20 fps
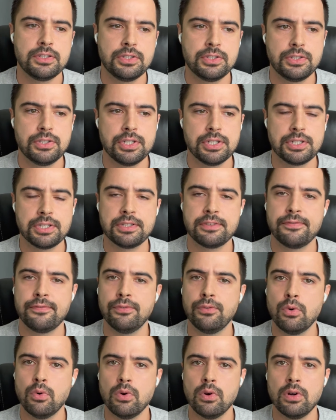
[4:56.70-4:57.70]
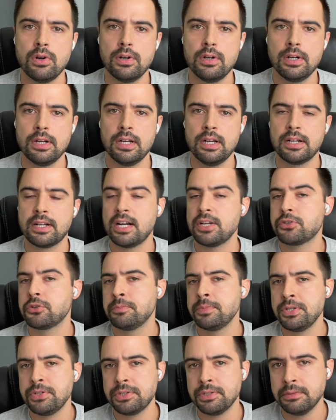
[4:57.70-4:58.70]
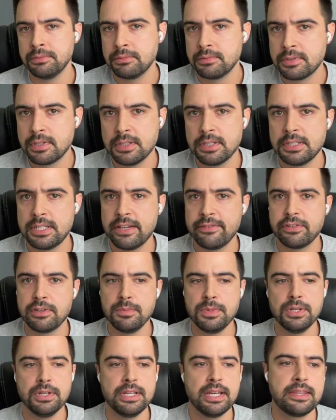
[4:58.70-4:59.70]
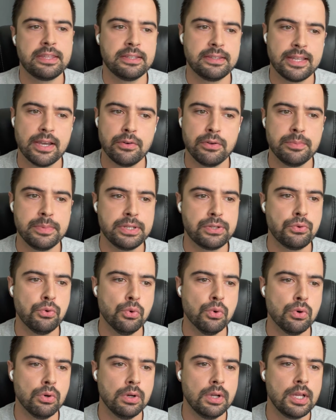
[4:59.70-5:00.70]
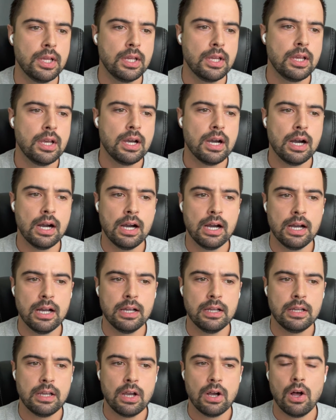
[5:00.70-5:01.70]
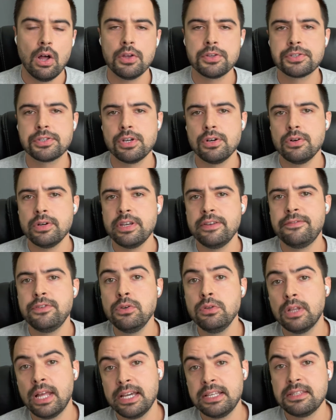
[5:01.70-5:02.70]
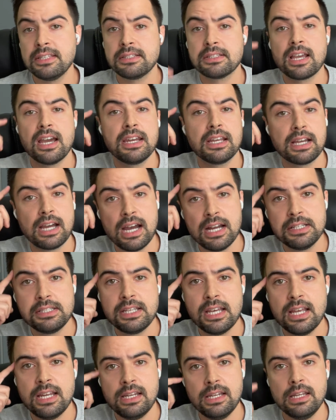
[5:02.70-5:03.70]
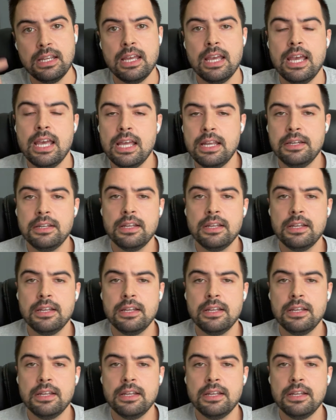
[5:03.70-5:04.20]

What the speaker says: just for contribution to the dev community. I think that would be cool. Also, if you like this kind of content and